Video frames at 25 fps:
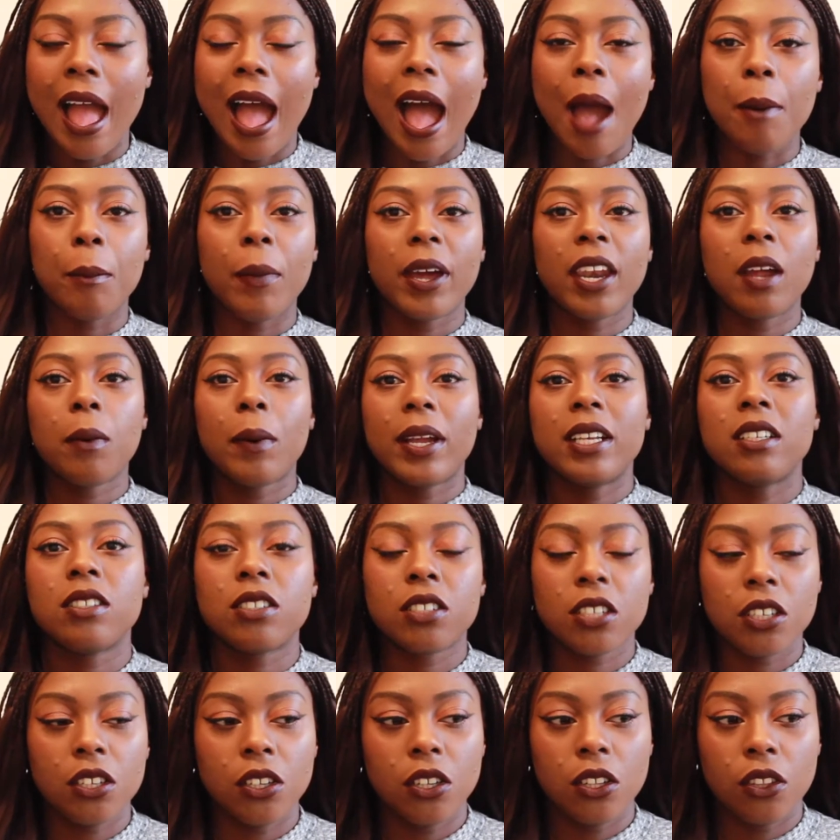And when I went
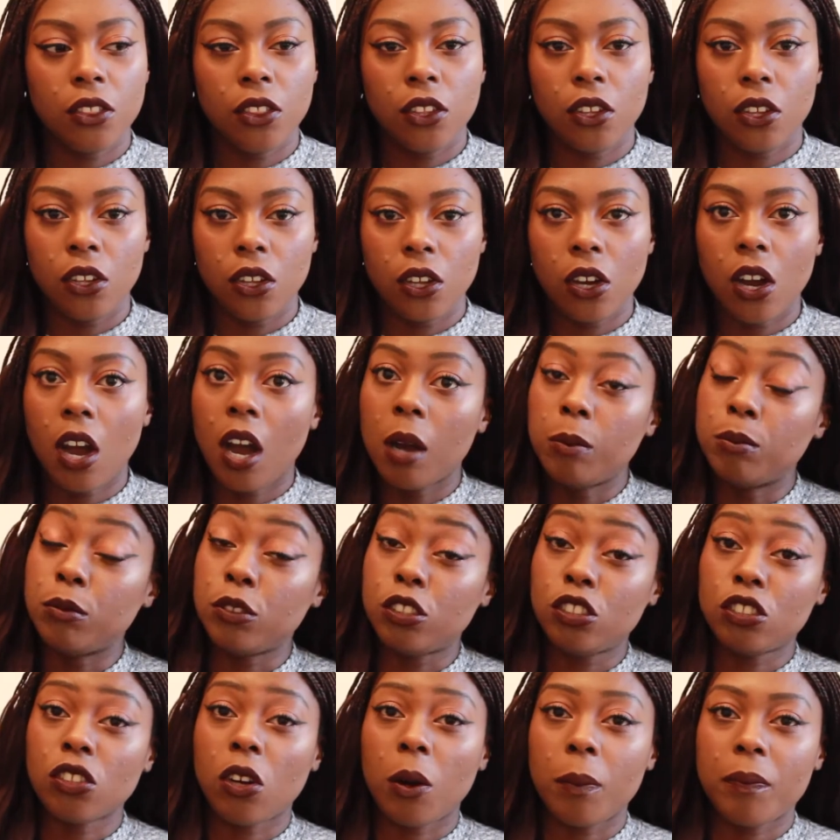to the
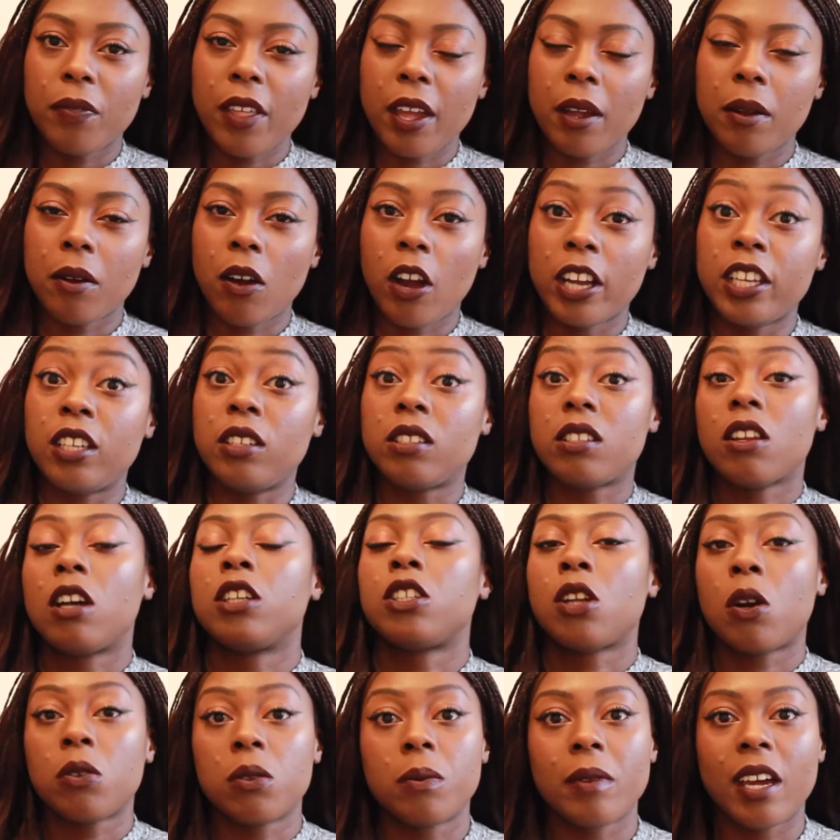shop, I
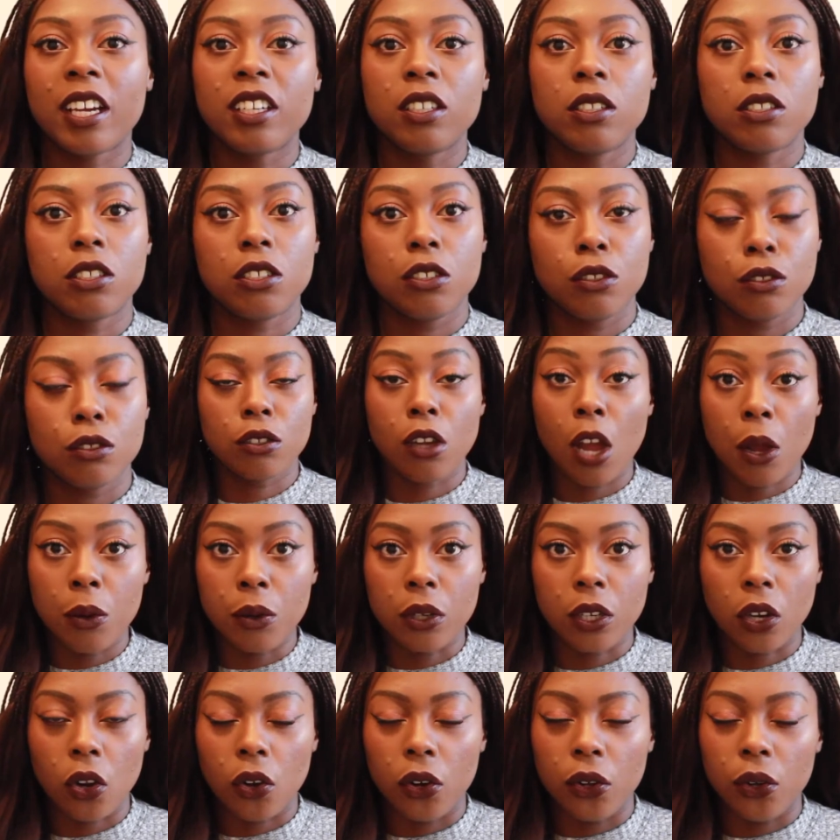told them that I used
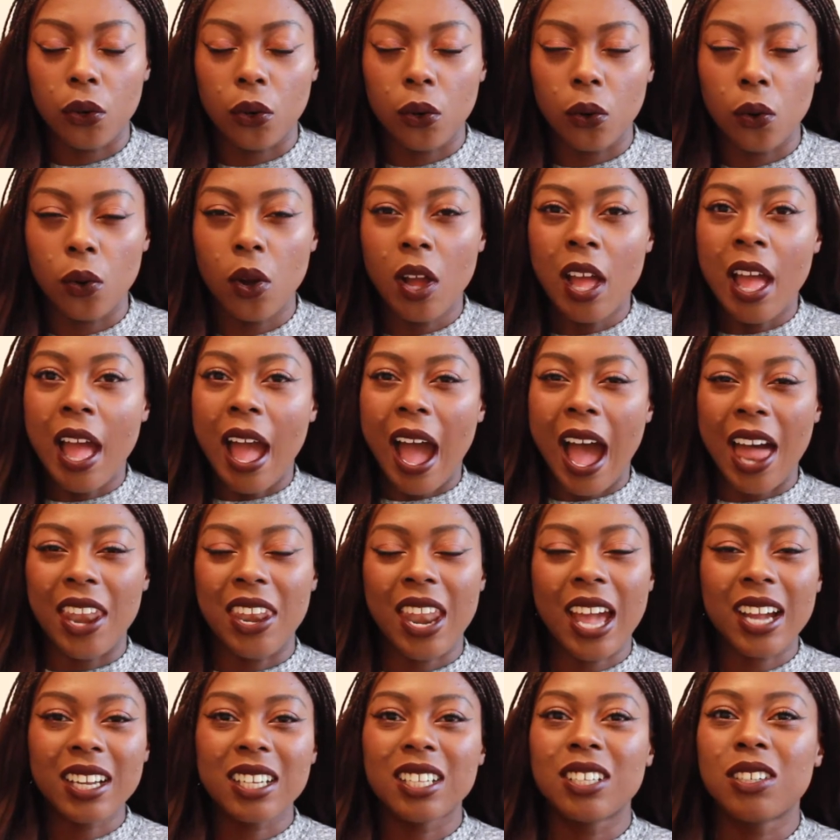coconut oil,
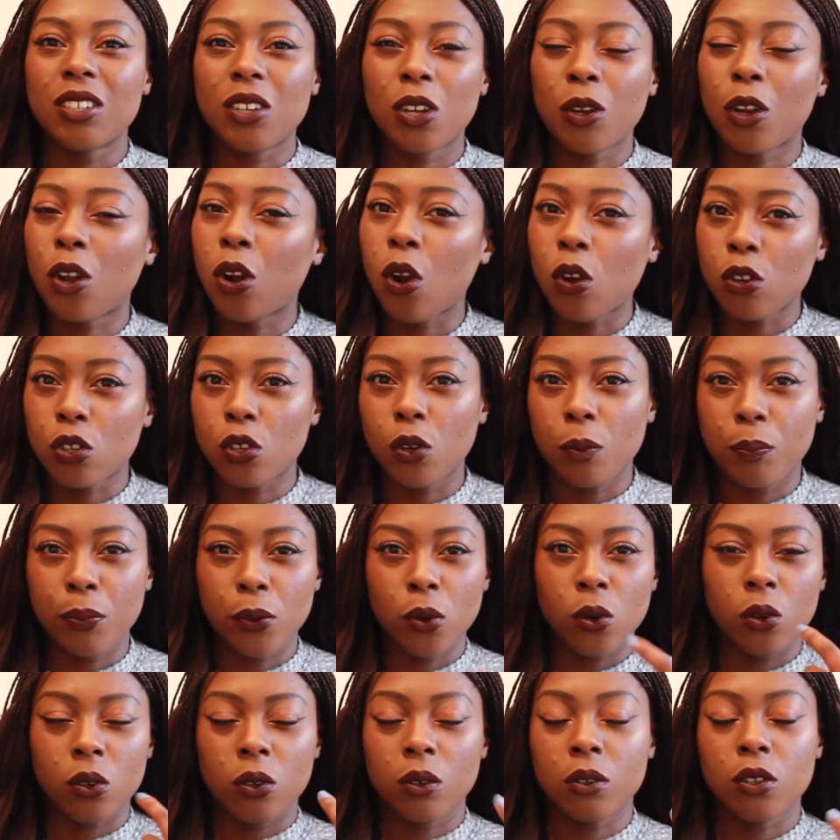and that can clog your
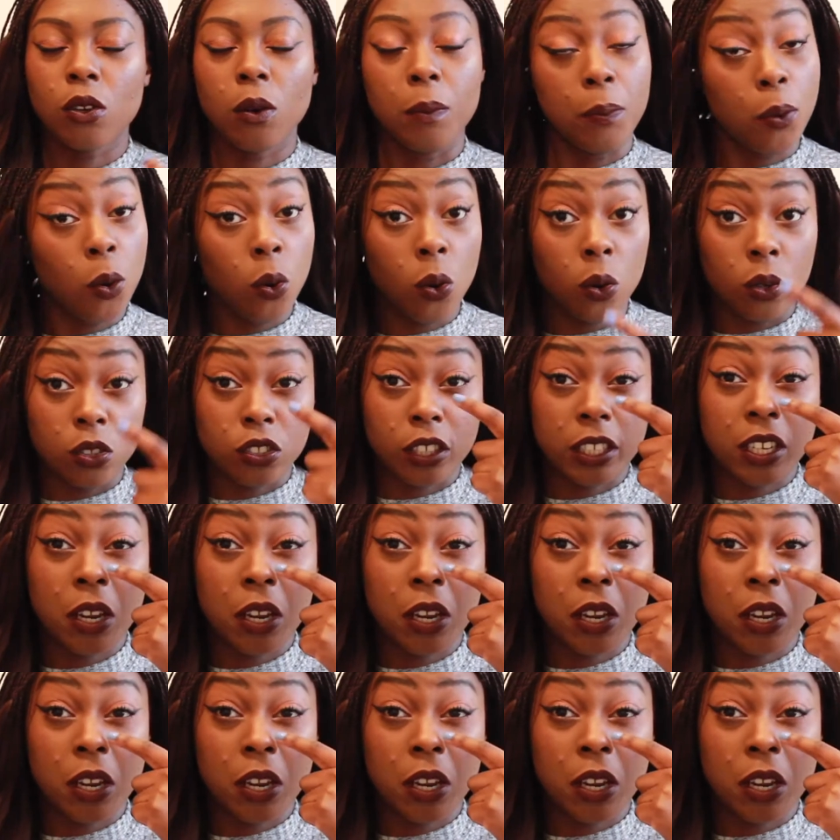pores.